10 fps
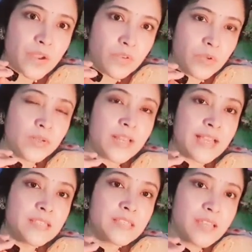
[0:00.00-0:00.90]
you will
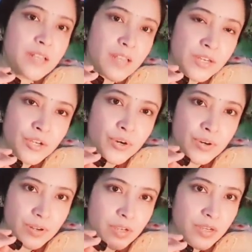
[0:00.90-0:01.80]
excel in
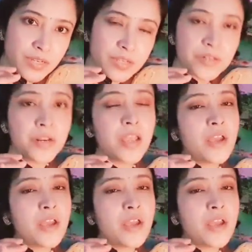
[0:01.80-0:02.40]
your career